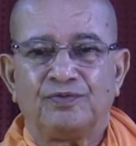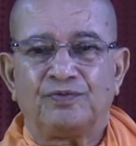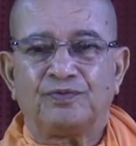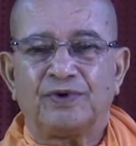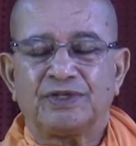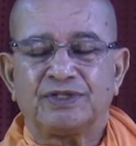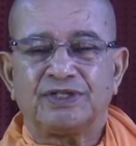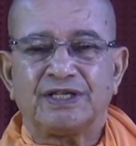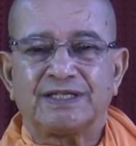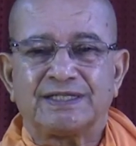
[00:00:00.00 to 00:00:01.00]
First
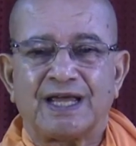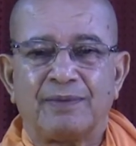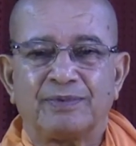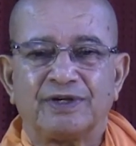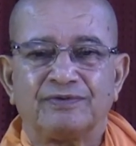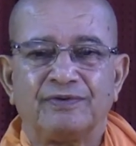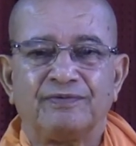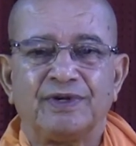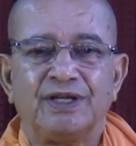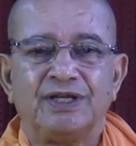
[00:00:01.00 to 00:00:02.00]
6 chapters we
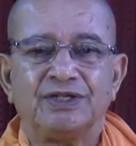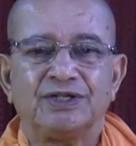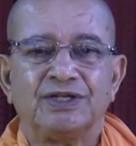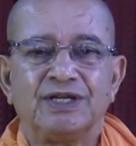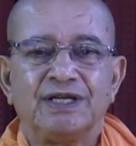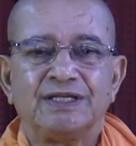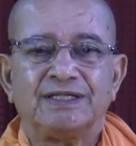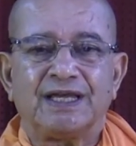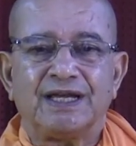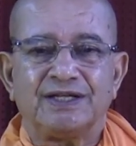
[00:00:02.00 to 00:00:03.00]
finished,
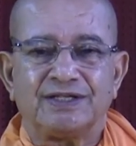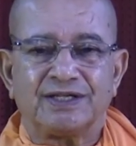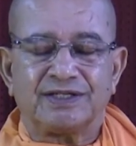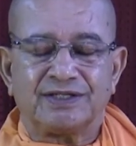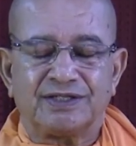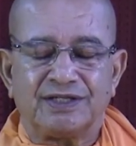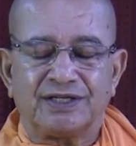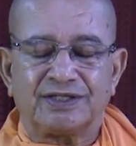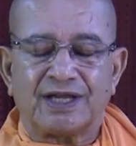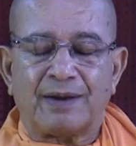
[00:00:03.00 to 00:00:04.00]
second six
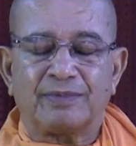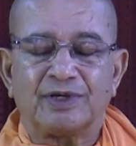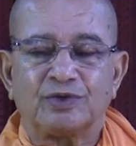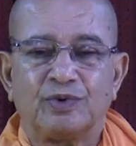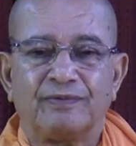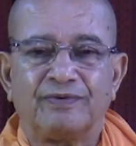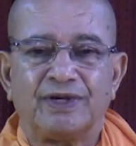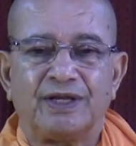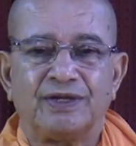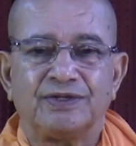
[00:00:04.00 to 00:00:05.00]
chapters we
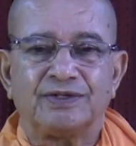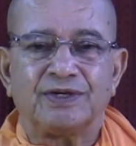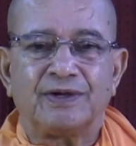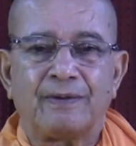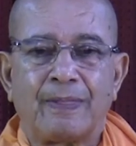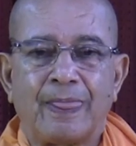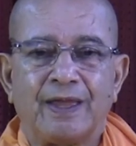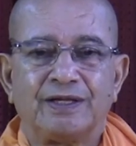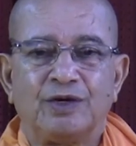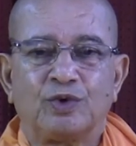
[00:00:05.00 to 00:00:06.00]
finished.
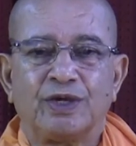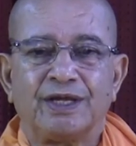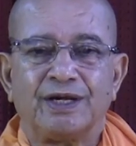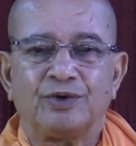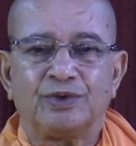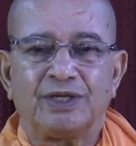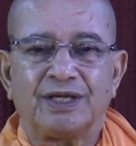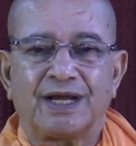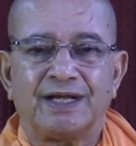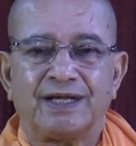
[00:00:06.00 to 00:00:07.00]
Looking into the
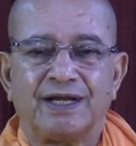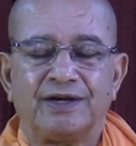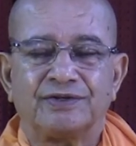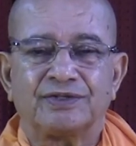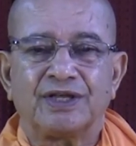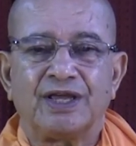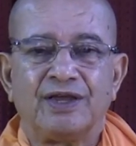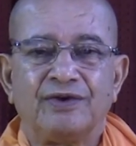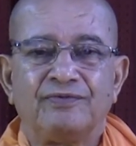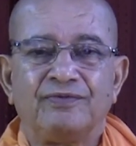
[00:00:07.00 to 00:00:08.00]
contents,
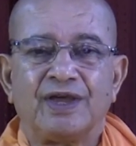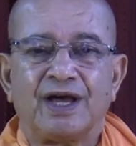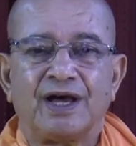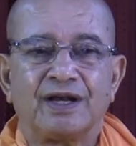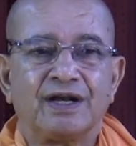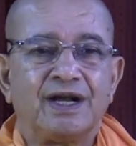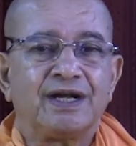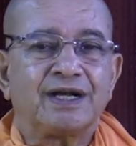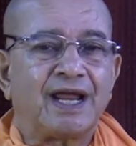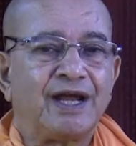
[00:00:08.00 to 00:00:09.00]
we are
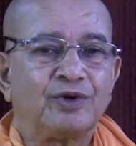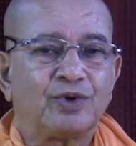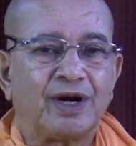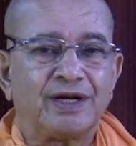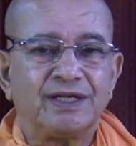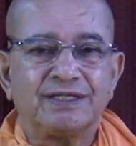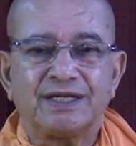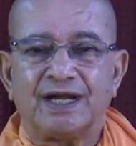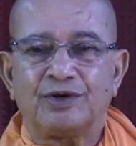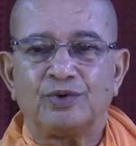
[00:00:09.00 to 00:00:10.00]
trying to
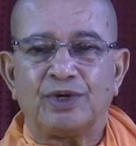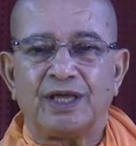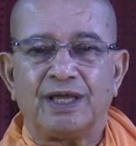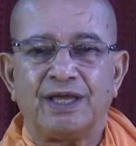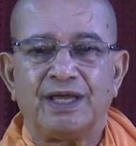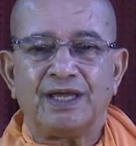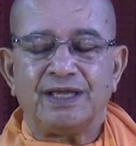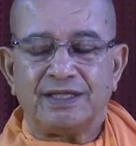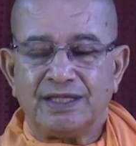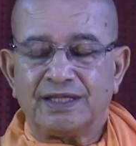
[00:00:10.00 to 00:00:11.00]
understand today
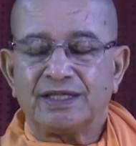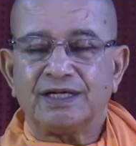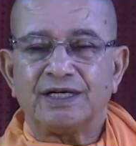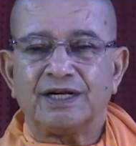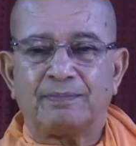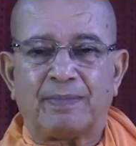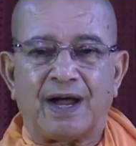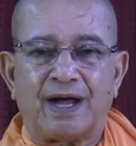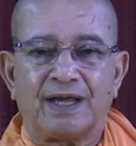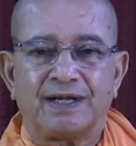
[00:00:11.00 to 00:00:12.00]
the third
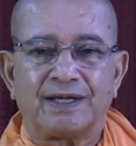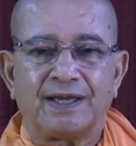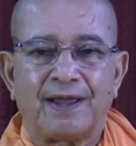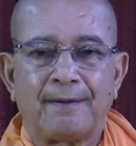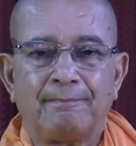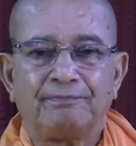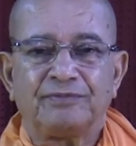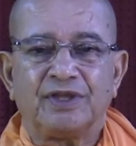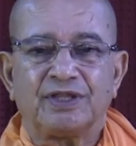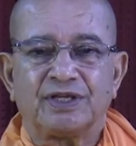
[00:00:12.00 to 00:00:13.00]
part,
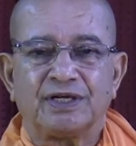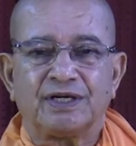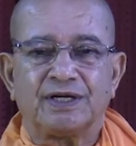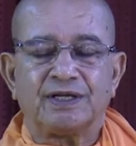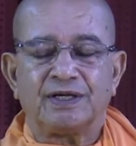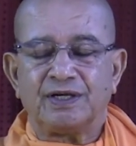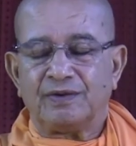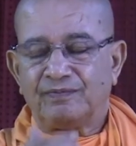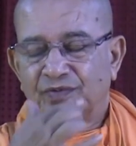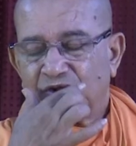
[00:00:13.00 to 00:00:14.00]
the third
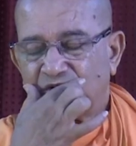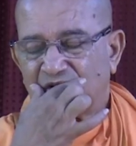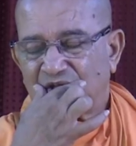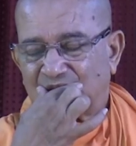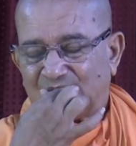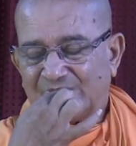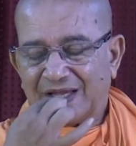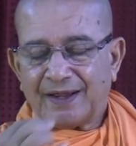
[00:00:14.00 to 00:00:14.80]
6.